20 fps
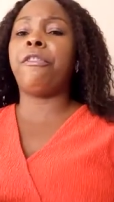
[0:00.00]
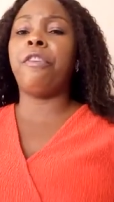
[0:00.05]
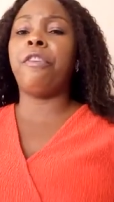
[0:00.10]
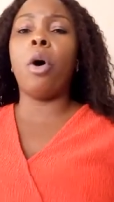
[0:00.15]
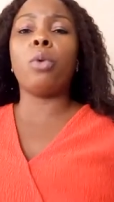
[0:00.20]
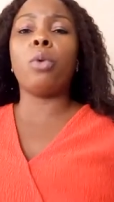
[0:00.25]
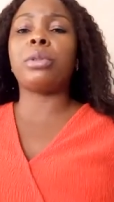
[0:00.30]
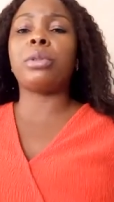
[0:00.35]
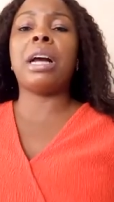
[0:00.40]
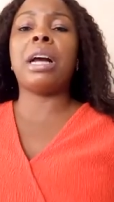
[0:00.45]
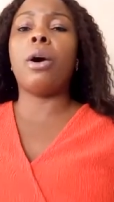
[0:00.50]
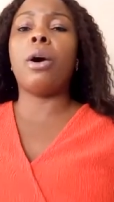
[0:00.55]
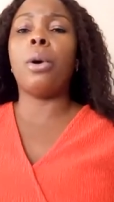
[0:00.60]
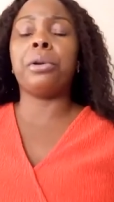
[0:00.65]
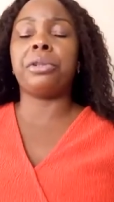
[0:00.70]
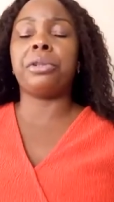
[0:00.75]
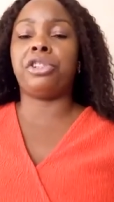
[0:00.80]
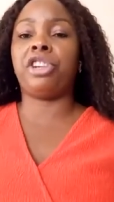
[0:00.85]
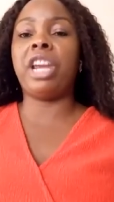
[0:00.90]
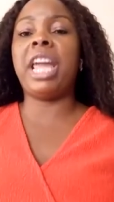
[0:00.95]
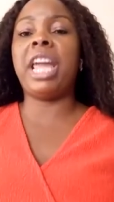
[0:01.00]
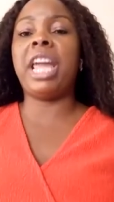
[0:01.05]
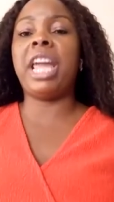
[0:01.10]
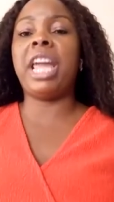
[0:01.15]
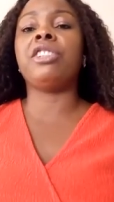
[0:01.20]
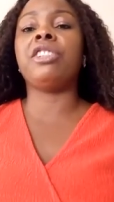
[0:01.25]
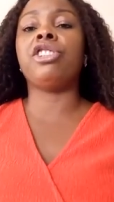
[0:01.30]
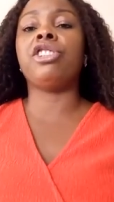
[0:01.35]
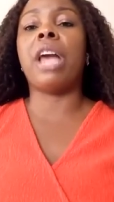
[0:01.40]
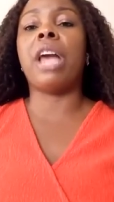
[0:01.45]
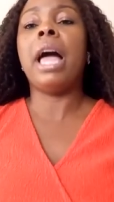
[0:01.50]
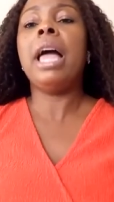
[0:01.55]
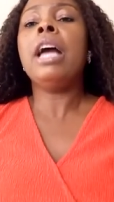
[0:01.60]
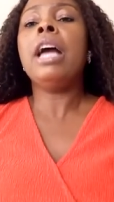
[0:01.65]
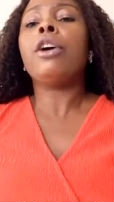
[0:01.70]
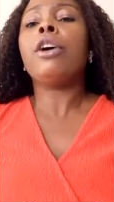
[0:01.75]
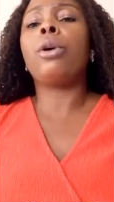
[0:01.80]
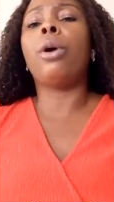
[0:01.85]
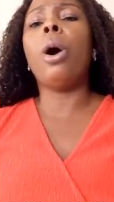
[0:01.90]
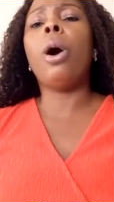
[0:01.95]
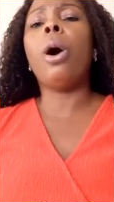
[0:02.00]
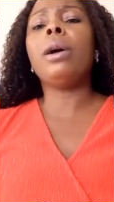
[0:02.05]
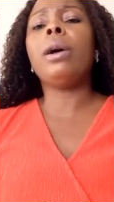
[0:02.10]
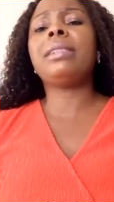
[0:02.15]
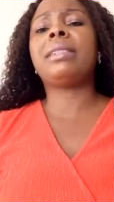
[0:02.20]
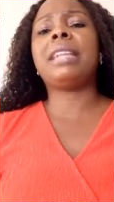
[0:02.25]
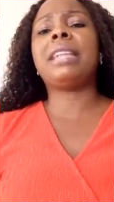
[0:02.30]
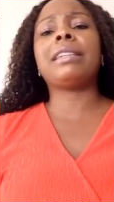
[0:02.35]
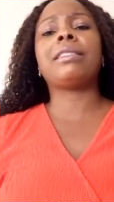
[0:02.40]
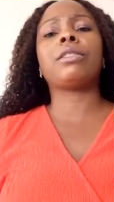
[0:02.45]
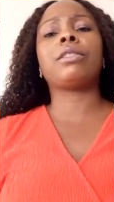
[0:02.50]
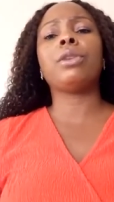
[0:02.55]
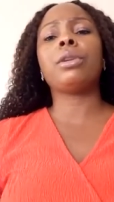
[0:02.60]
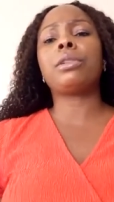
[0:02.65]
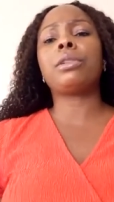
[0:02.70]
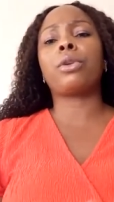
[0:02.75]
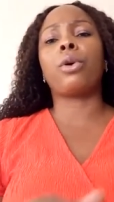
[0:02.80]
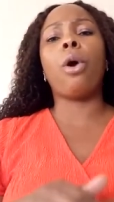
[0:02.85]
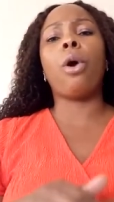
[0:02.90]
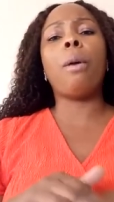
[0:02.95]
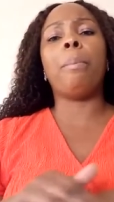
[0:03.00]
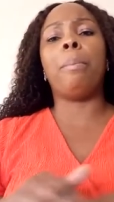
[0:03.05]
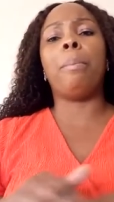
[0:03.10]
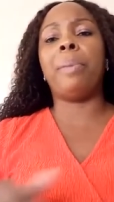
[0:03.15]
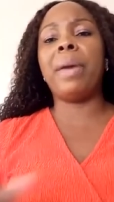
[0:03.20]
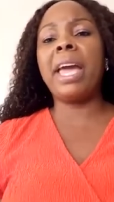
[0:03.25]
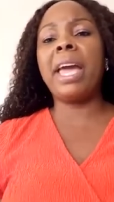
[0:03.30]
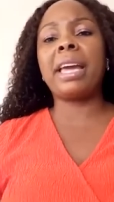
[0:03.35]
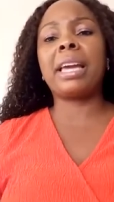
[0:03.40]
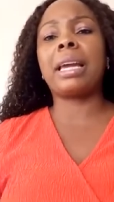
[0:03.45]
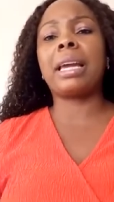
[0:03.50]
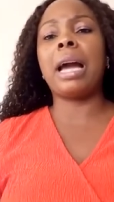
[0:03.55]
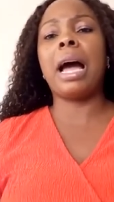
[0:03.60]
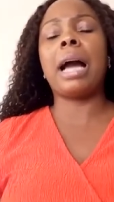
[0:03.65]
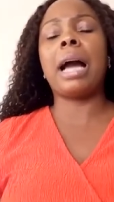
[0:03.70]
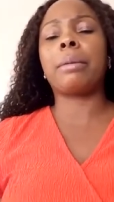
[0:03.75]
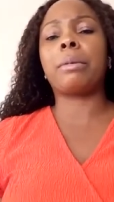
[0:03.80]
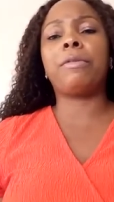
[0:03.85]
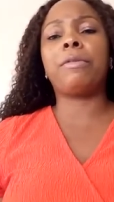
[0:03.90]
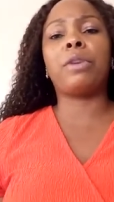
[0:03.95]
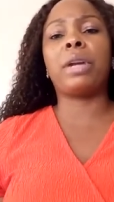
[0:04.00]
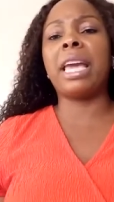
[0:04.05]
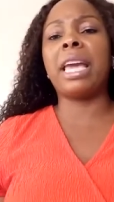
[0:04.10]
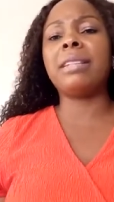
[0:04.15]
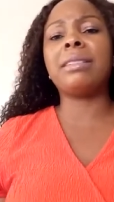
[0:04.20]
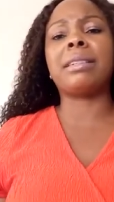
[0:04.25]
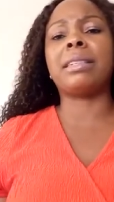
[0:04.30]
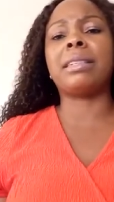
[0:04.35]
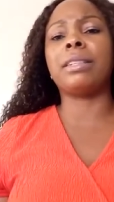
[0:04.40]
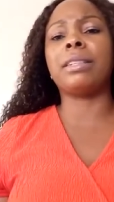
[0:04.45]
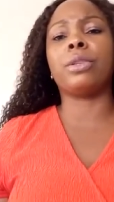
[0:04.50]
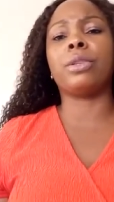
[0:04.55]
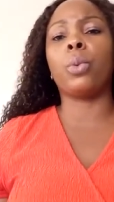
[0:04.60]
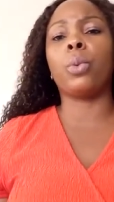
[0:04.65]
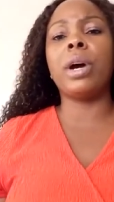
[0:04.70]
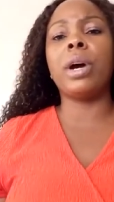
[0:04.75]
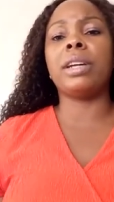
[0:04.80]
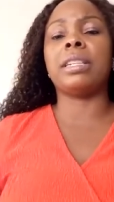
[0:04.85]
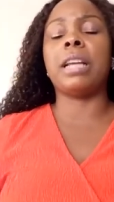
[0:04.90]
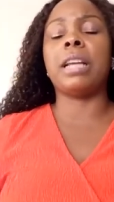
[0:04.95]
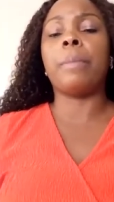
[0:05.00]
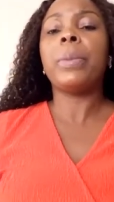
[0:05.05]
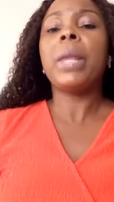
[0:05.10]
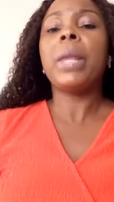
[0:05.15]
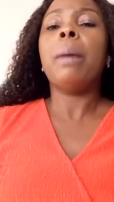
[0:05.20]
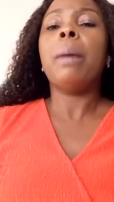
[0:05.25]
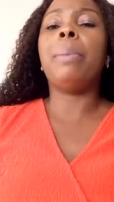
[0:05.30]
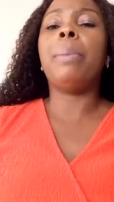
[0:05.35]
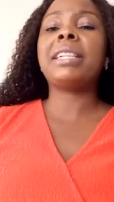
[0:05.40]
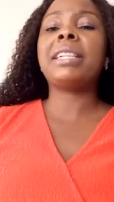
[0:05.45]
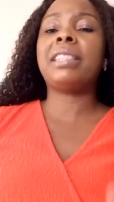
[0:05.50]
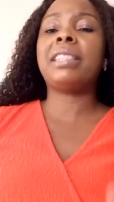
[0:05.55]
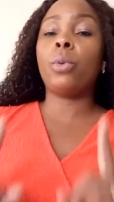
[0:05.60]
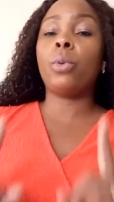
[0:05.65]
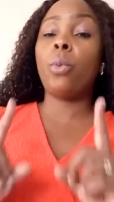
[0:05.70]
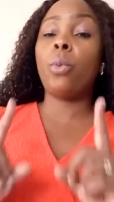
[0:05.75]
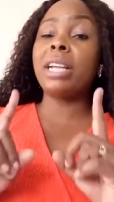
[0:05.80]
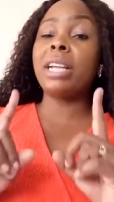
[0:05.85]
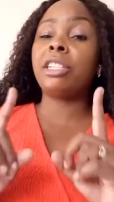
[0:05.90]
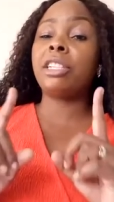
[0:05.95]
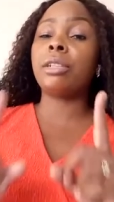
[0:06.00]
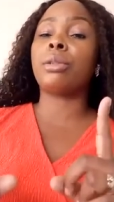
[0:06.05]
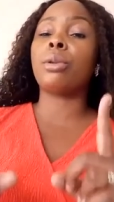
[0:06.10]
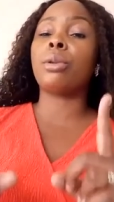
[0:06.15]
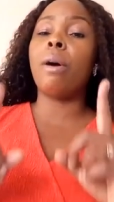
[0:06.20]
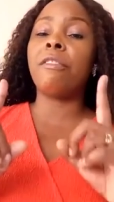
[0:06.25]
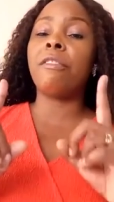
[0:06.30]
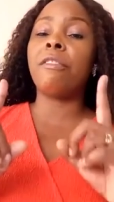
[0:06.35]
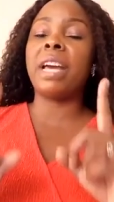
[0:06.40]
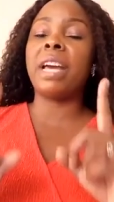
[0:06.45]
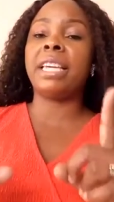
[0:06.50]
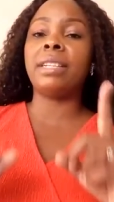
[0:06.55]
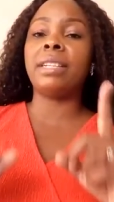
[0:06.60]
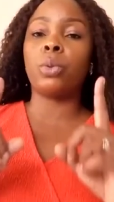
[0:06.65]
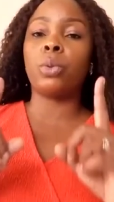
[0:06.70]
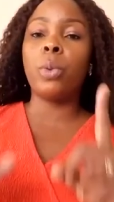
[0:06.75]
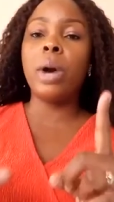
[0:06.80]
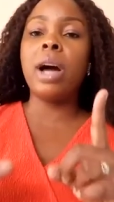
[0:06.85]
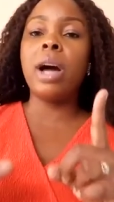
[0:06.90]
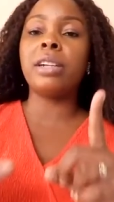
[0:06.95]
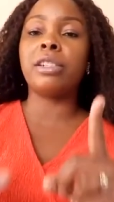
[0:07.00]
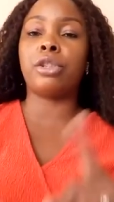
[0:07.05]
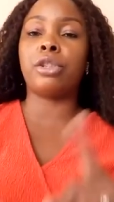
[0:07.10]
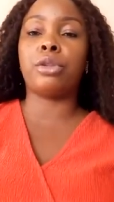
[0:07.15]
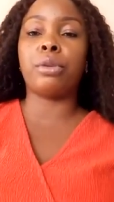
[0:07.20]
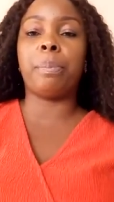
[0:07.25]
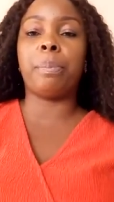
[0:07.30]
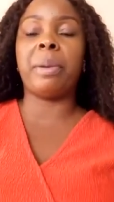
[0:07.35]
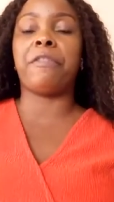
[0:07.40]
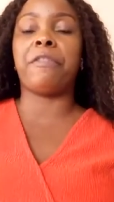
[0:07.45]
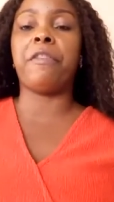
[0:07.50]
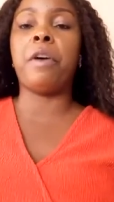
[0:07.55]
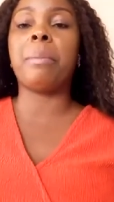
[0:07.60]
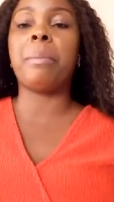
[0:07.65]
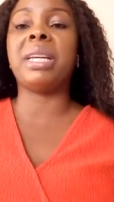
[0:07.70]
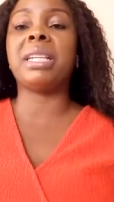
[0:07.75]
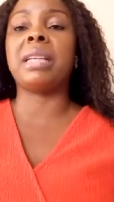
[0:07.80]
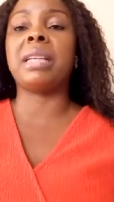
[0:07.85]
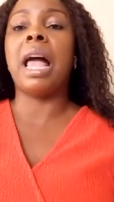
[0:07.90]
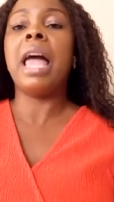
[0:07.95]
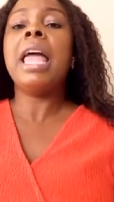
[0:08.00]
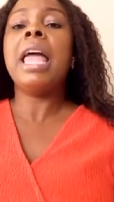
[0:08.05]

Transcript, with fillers: falter or change. God does not go back against His word, but He watches over His word to perform it.